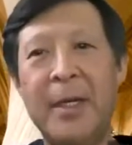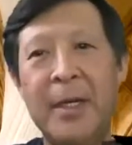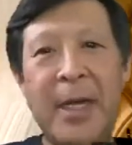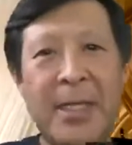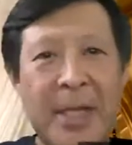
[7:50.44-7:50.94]

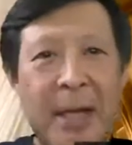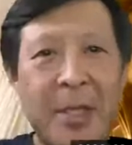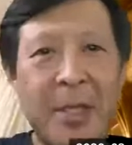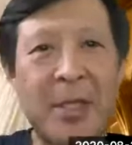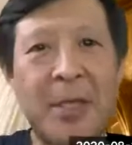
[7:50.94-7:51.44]

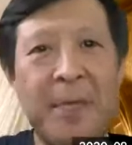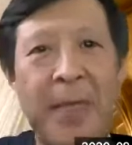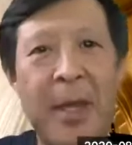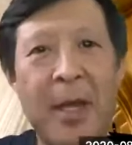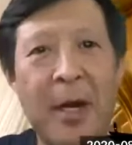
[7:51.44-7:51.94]
assignments.
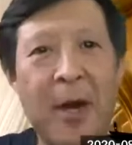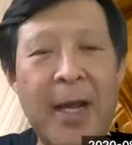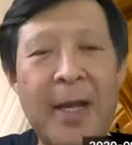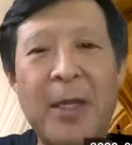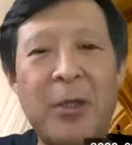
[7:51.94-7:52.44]
All
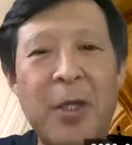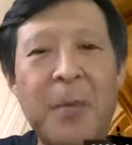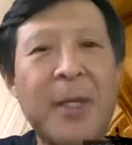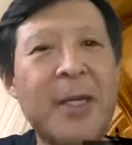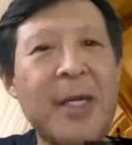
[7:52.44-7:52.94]
right, now
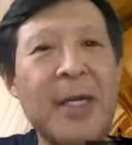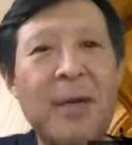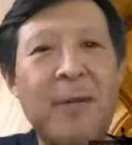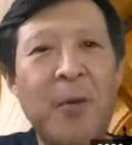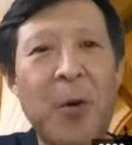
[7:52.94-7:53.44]
typically
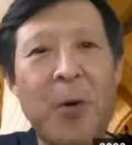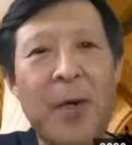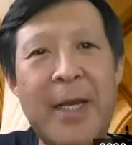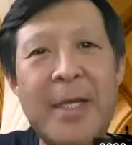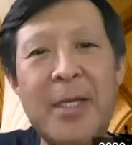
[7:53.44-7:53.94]
for
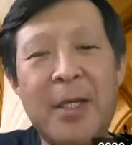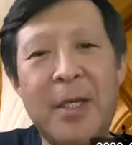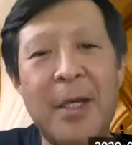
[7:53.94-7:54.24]
each